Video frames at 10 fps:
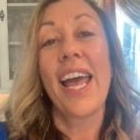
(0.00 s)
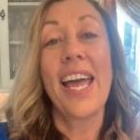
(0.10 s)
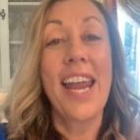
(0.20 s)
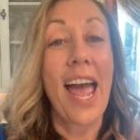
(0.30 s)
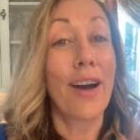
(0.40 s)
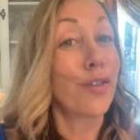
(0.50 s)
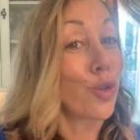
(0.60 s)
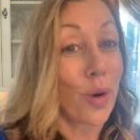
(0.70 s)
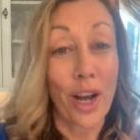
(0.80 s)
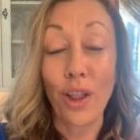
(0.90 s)
and have
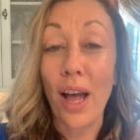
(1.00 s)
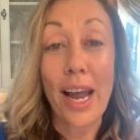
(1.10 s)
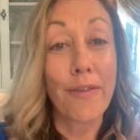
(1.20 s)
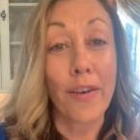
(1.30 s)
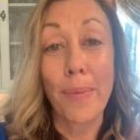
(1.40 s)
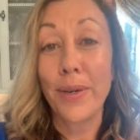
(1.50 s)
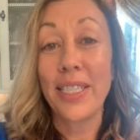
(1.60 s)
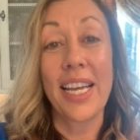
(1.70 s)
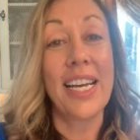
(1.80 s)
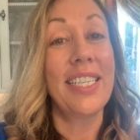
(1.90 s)
trail life
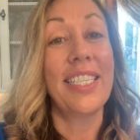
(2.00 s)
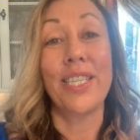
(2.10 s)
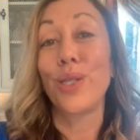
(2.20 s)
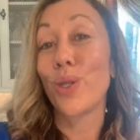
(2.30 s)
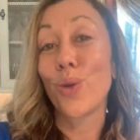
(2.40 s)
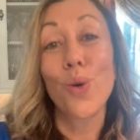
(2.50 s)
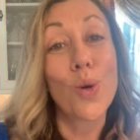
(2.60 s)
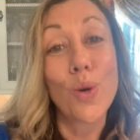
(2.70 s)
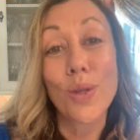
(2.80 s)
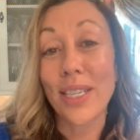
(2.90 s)
represent and
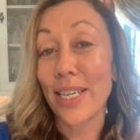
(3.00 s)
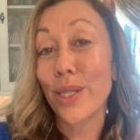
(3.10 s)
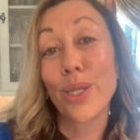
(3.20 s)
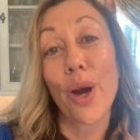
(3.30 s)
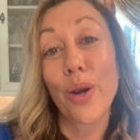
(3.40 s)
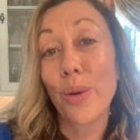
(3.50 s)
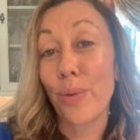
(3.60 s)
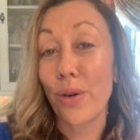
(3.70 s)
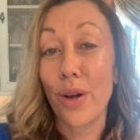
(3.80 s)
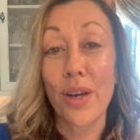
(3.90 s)
schools like Stony
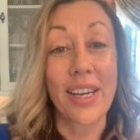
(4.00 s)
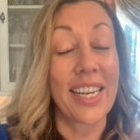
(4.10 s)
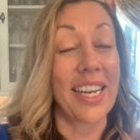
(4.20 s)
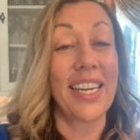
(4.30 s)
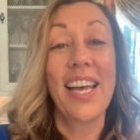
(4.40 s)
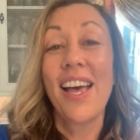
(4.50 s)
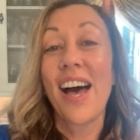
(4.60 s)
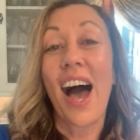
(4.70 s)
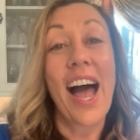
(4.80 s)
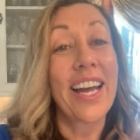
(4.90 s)
Brook and
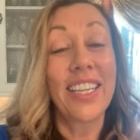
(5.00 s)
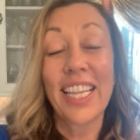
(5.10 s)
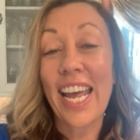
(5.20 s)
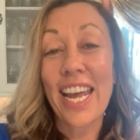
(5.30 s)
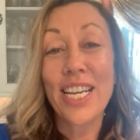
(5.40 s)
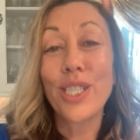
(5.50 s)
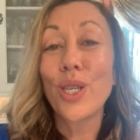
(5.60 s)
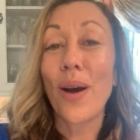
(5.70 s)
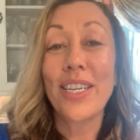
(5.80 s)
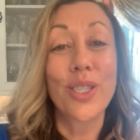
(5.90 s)
ILA.
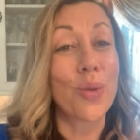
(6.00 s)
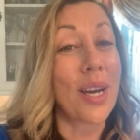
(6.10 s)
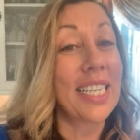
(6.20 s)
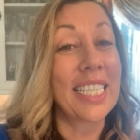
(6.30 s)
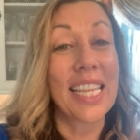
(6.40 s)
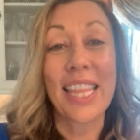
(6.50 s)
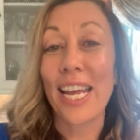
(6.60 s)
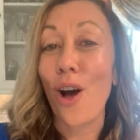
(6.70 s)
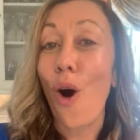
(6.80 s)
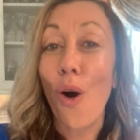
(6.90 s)
So I just wanted to
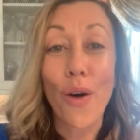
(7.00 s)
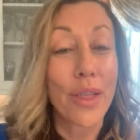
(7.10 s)
thank all